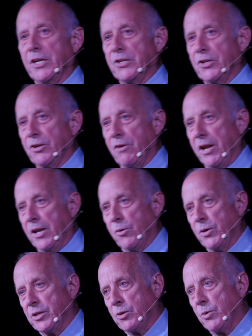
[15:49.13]
It's a great
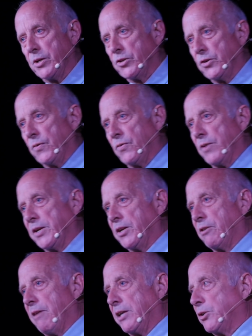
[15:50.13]
quiz question for
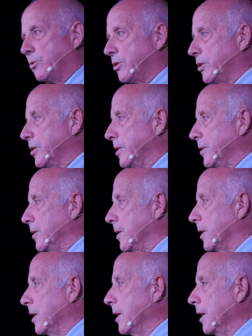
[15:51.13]
undergraduates, is it not?